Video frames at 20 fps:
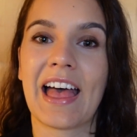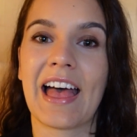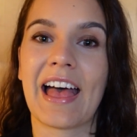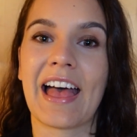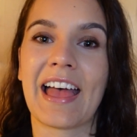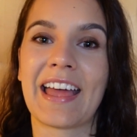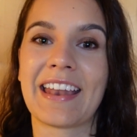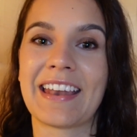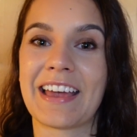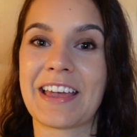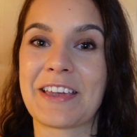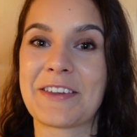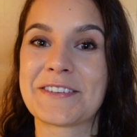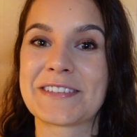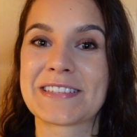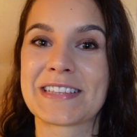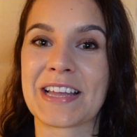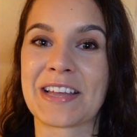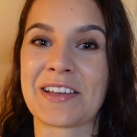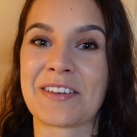and I
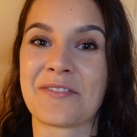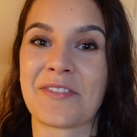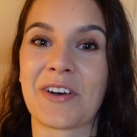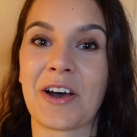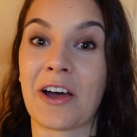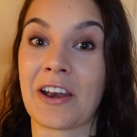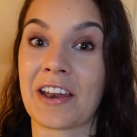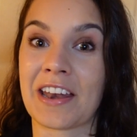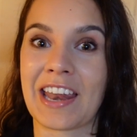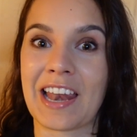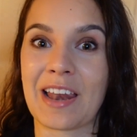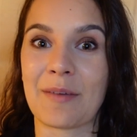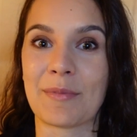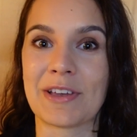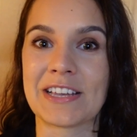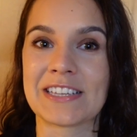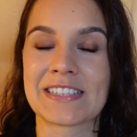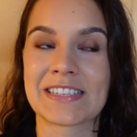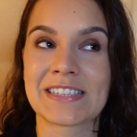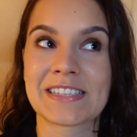use them on a daily
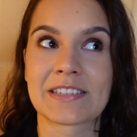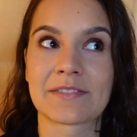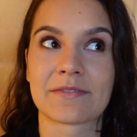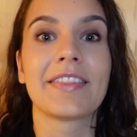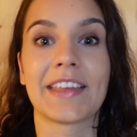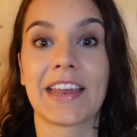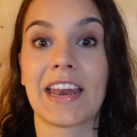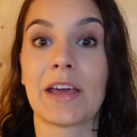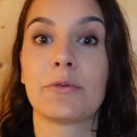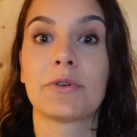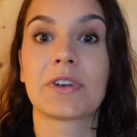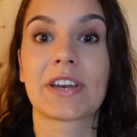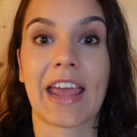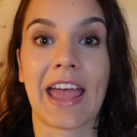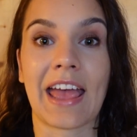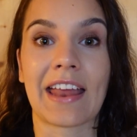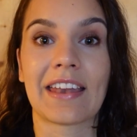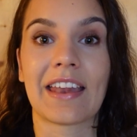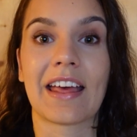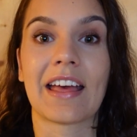basis, that I would
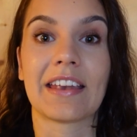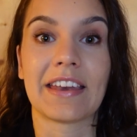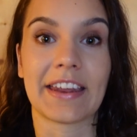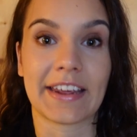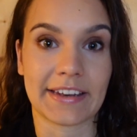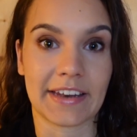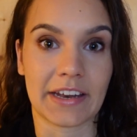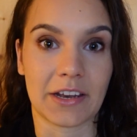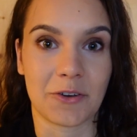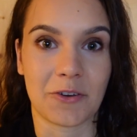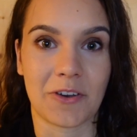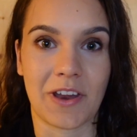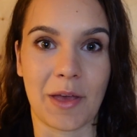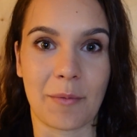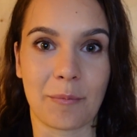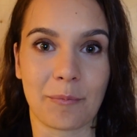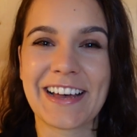get addicted to them.